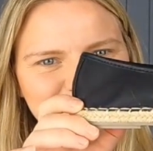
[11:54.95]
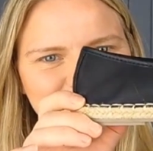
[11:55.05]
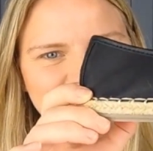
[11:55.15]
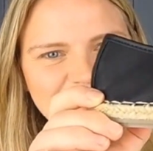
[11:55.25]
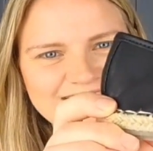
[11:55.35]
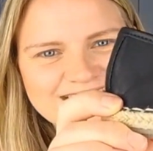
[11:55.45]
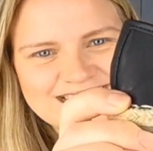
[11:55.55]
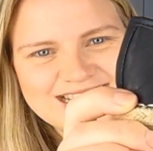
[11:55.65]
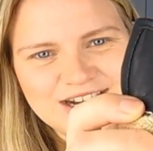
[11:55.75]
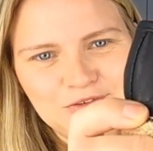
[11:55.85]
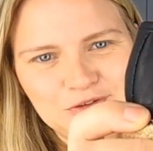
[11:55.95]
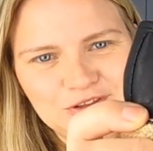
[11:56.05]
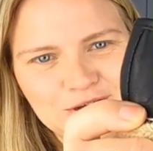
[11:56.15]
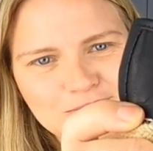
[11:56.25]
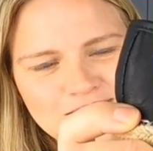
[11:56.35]
I really like the detail
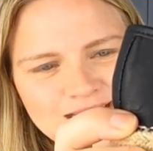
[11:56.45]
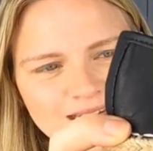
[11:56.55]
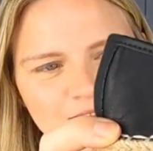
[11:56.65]
on them.